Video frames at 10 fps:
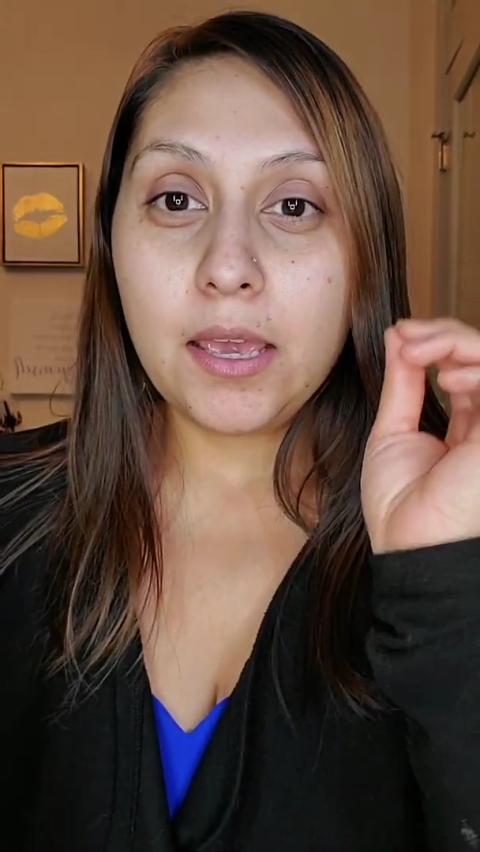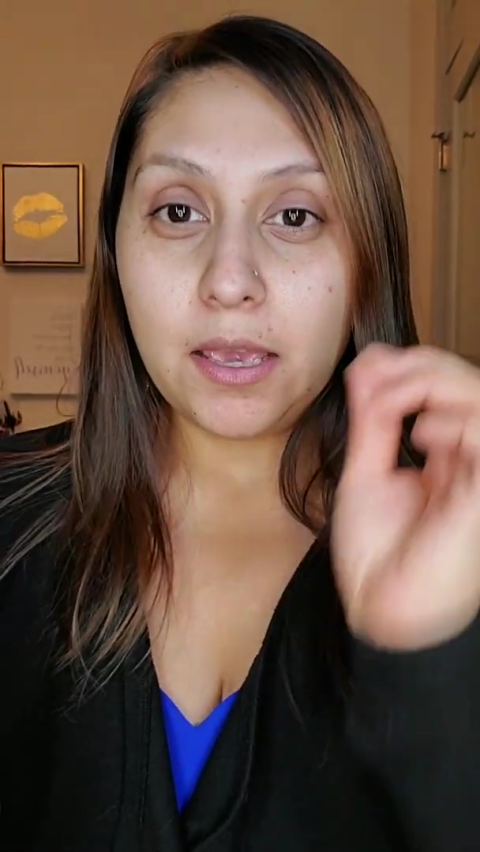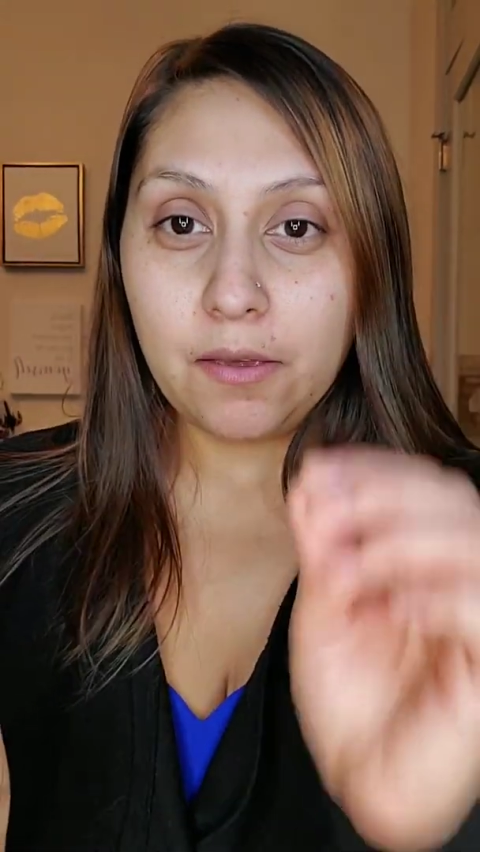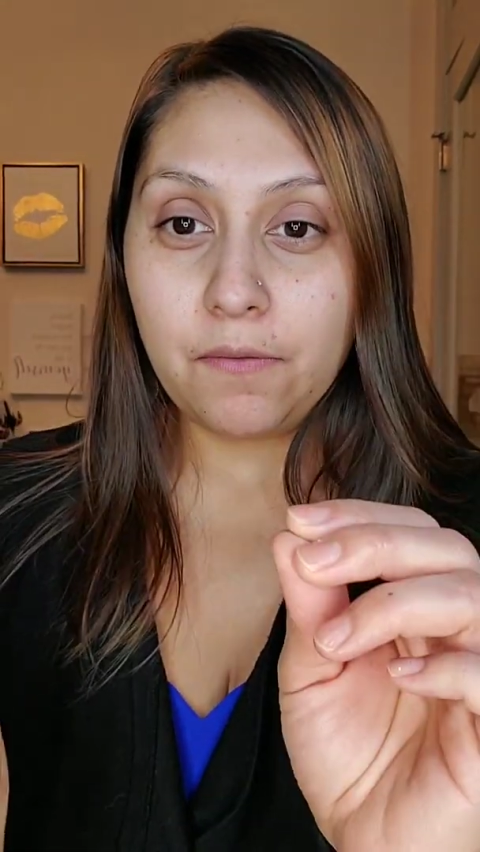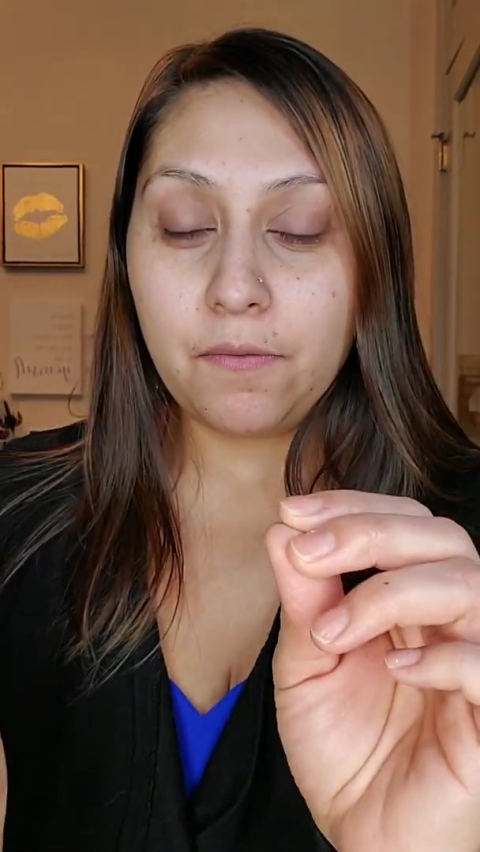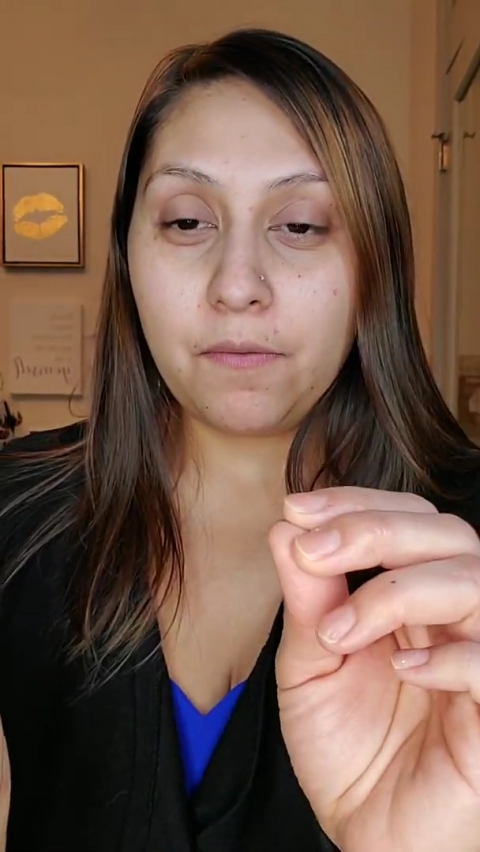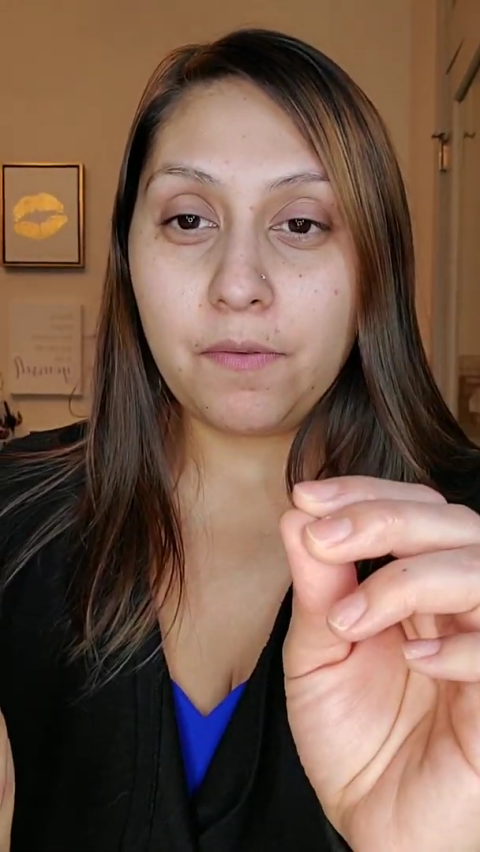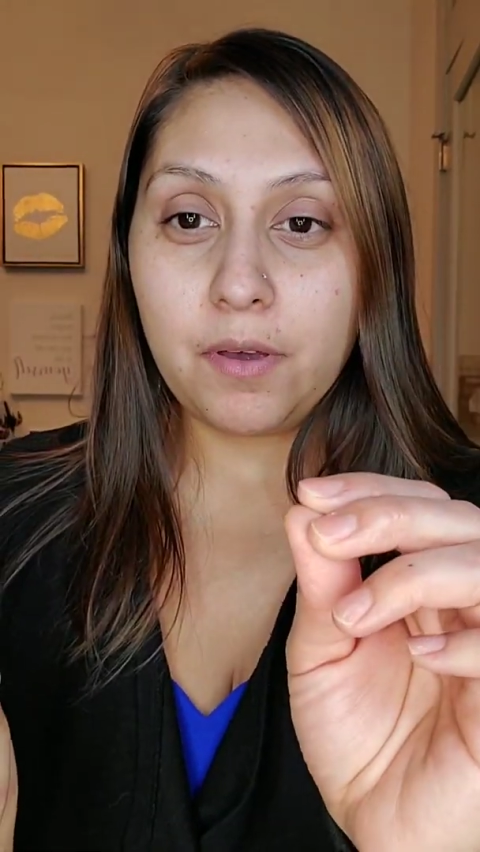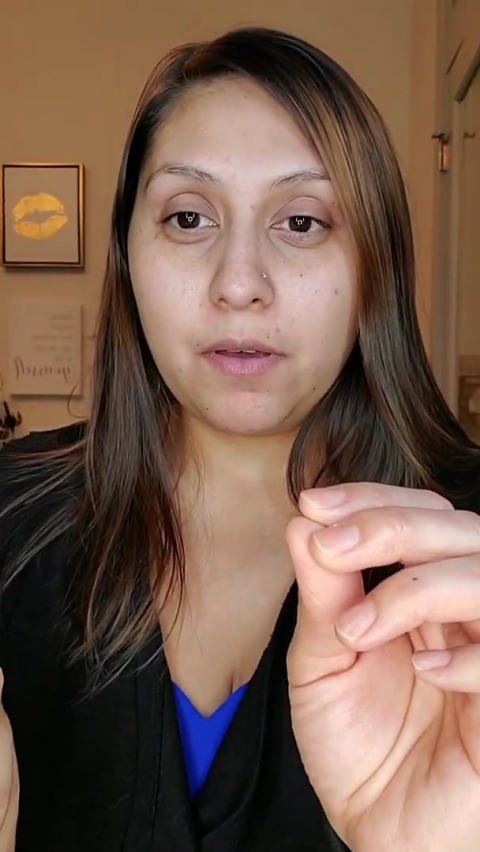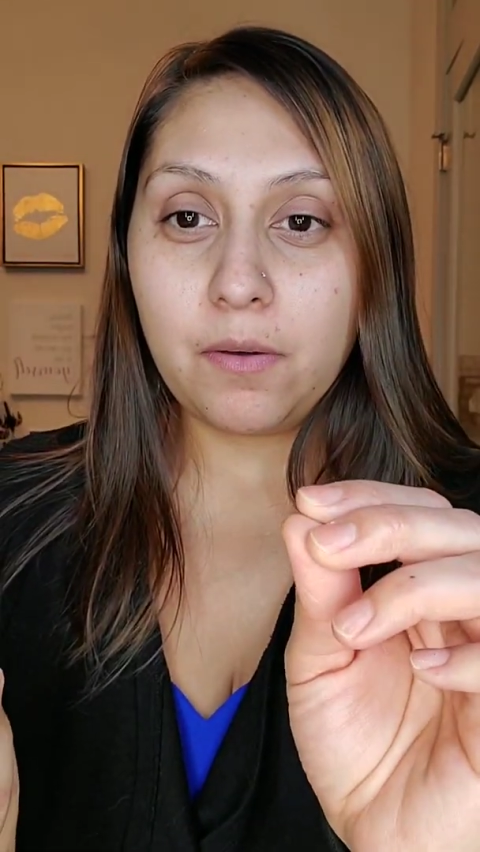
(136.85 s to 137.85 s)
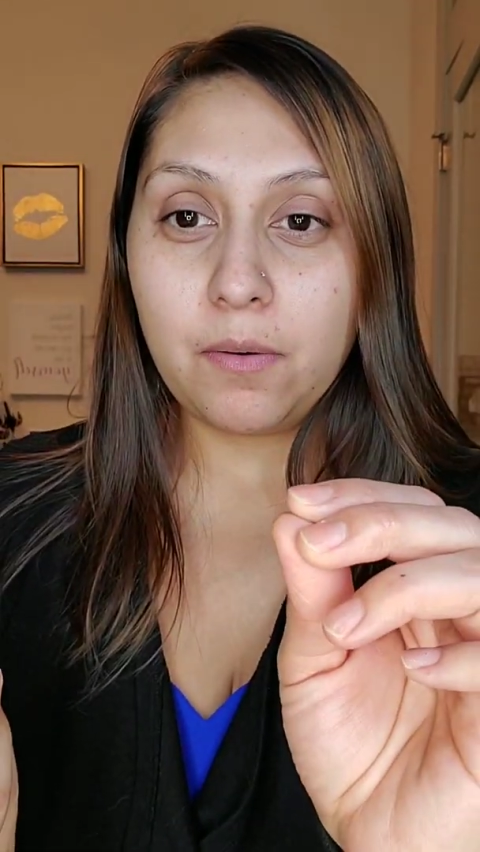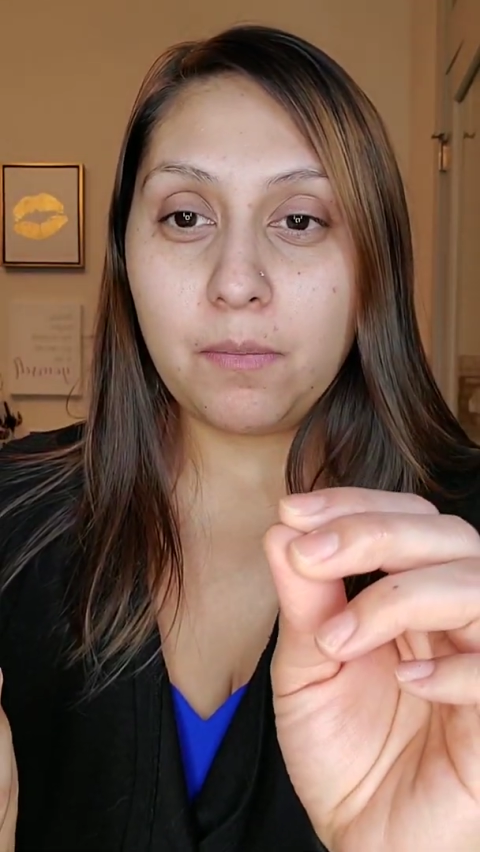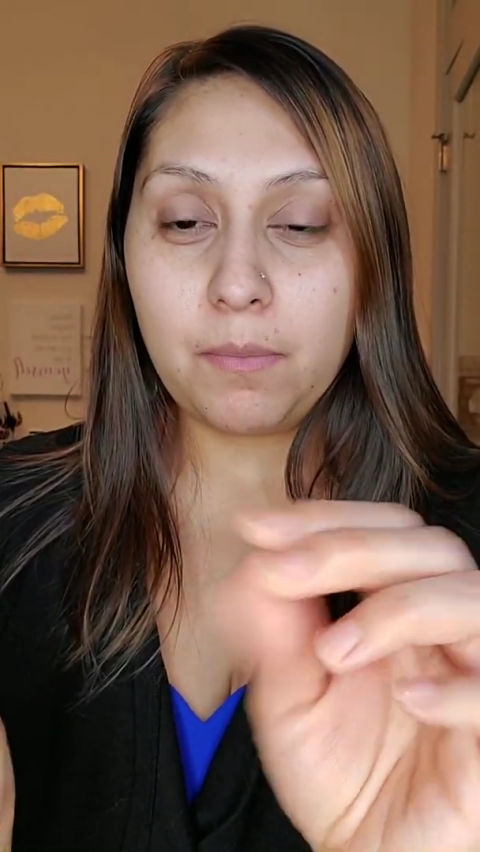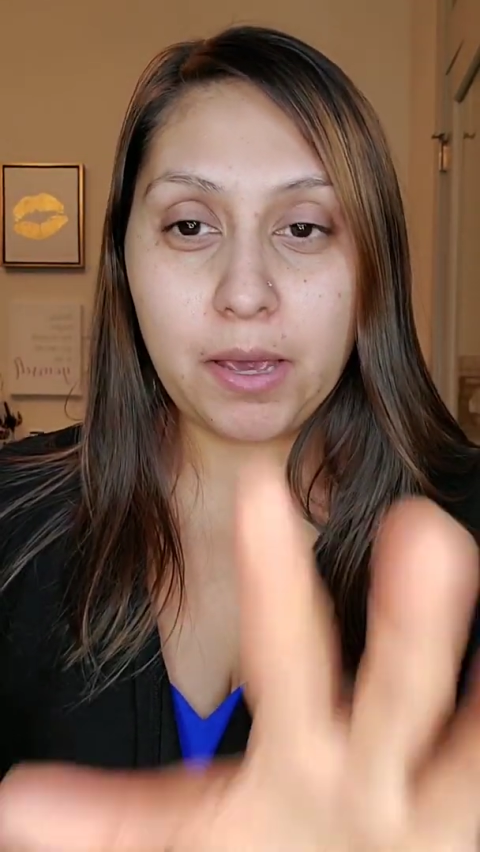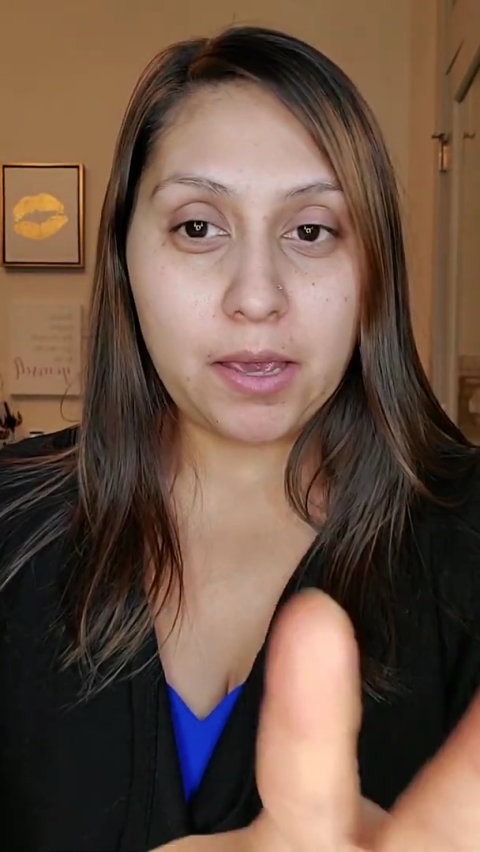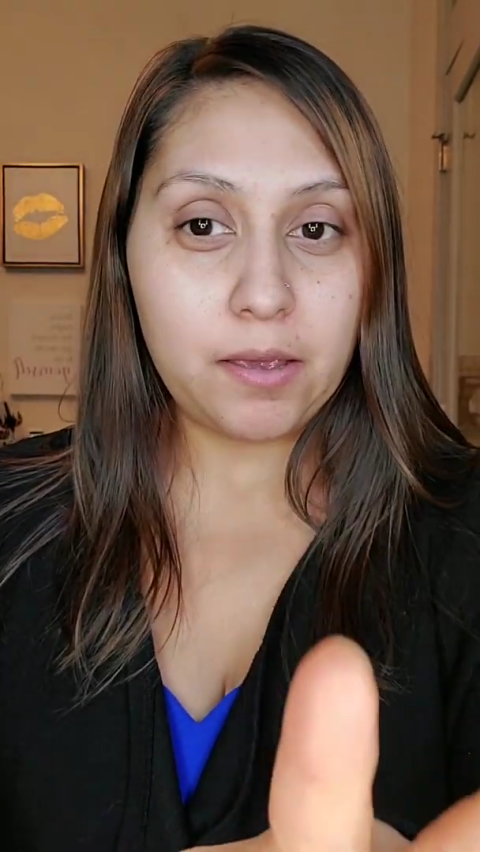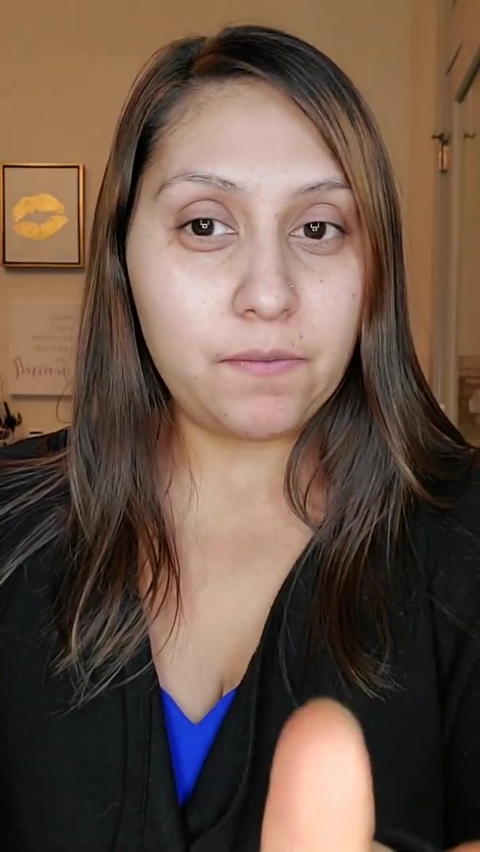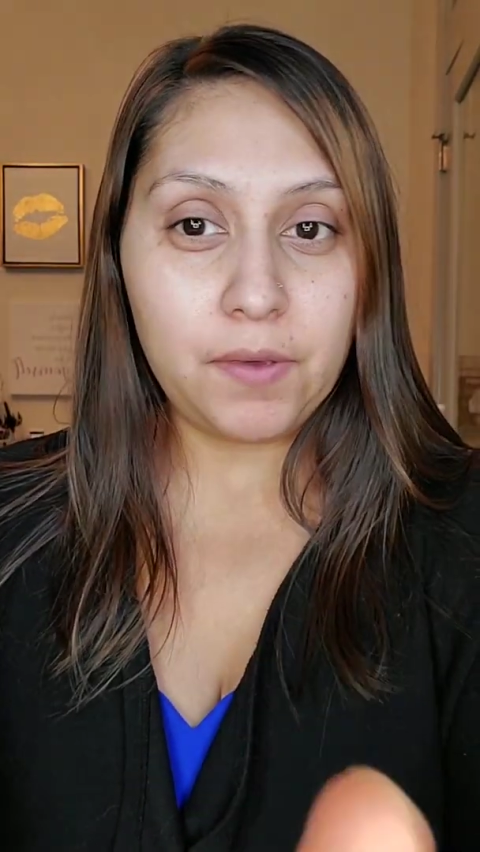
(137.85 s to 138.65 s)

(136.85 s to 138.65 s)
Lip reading: if my